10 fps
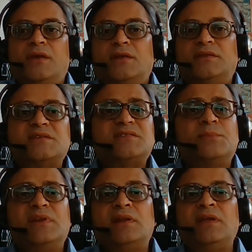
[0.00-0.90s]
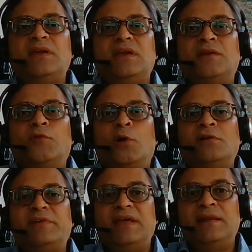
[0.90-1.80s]
This similarly
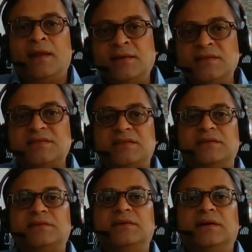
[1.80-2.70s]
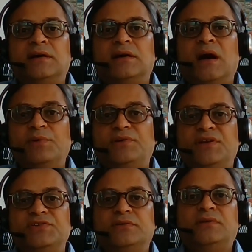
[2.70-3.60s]
involved a London-seated
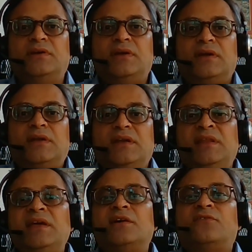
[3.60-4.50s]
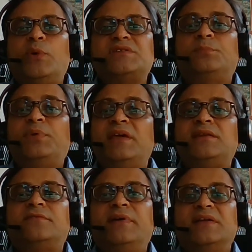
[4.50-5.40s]
arbitration, in aid of which the
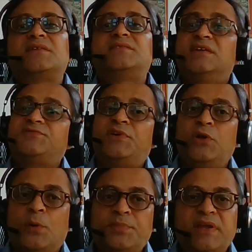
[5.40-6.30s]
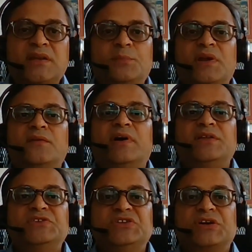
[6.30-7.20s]
plaintiff had successfully obtained a
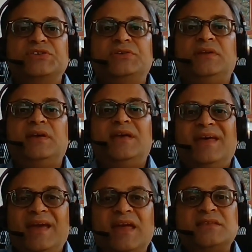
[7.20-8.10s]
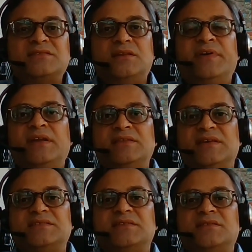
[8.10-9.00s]
Mareva injunction against the defendant's
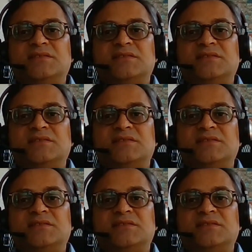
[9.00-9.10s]
assets in